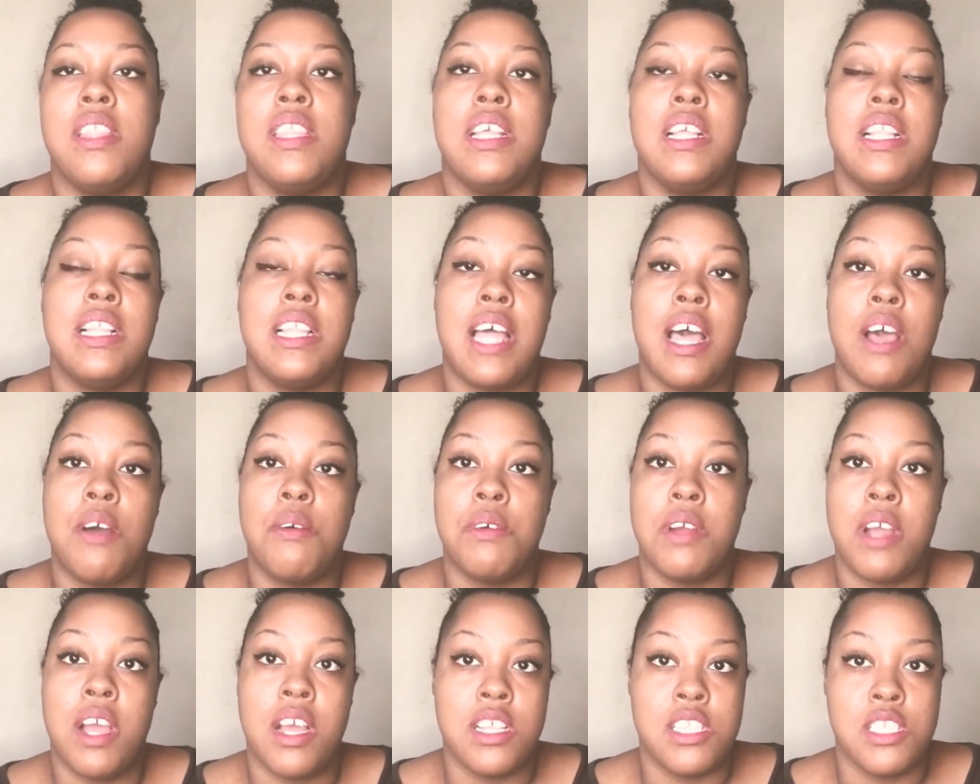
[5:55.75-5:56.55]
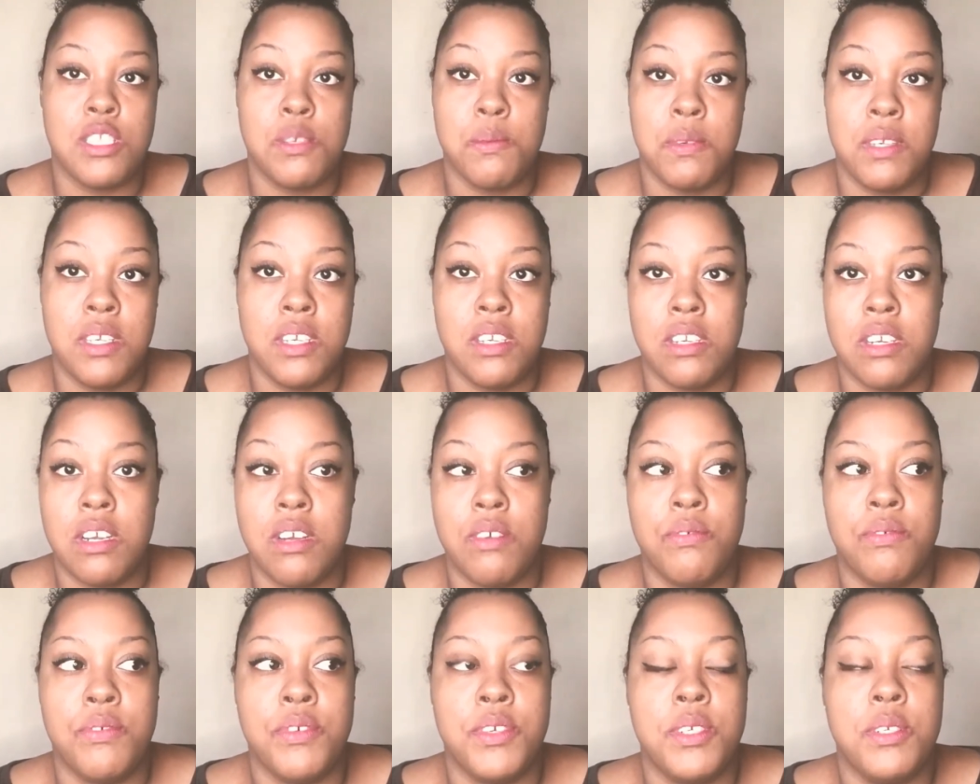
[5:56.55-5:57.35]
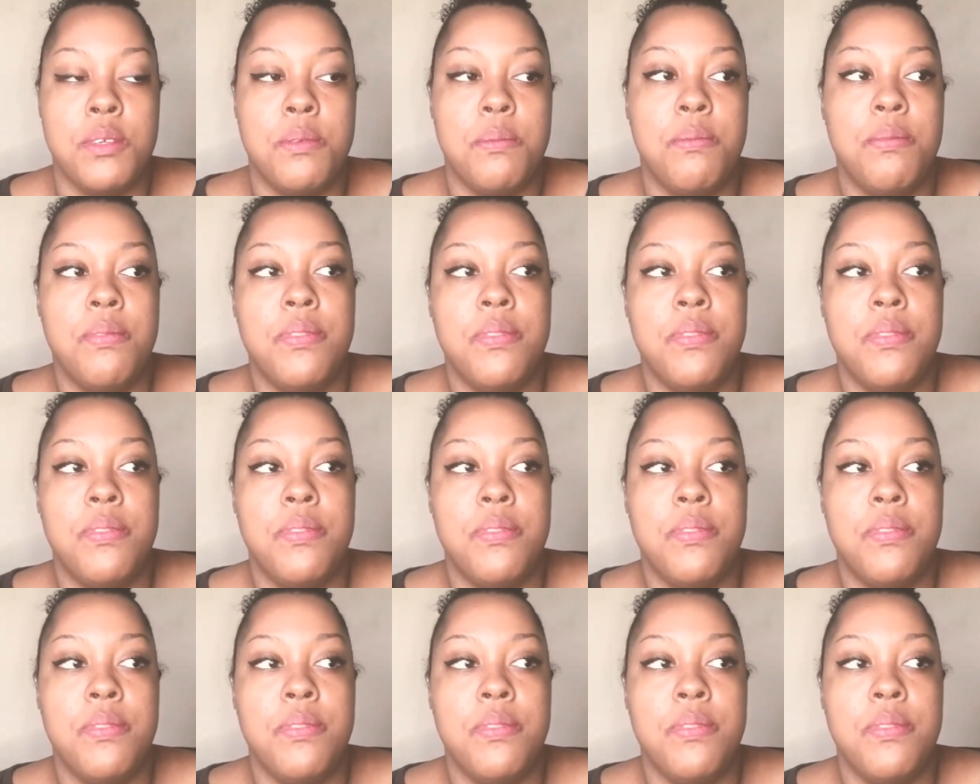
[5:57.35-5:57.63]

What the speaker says: to allow God to be your comfort,